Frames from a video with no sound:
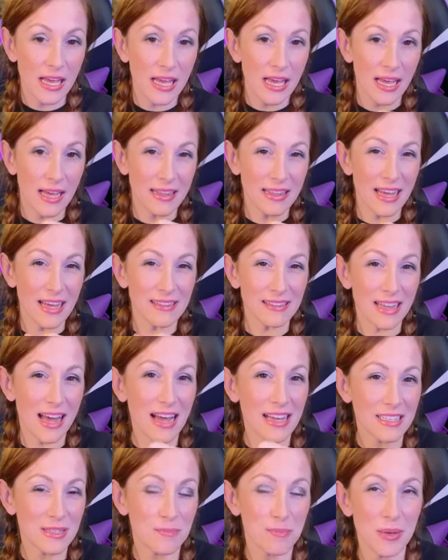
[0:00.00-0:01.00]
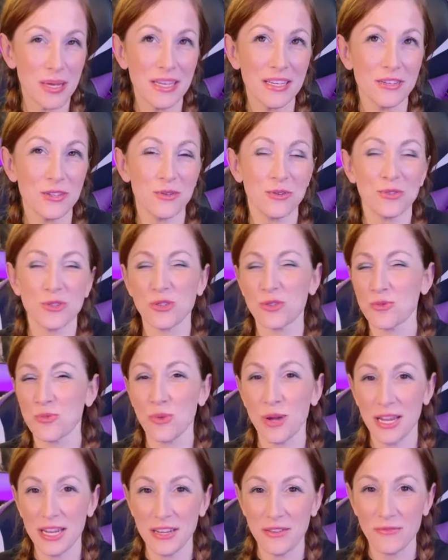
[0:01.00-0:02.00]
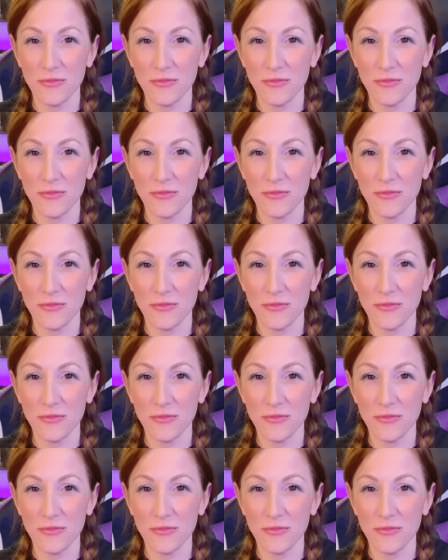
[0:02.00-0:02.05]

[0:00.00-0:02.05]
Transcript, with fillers: and that last bit you're just waiting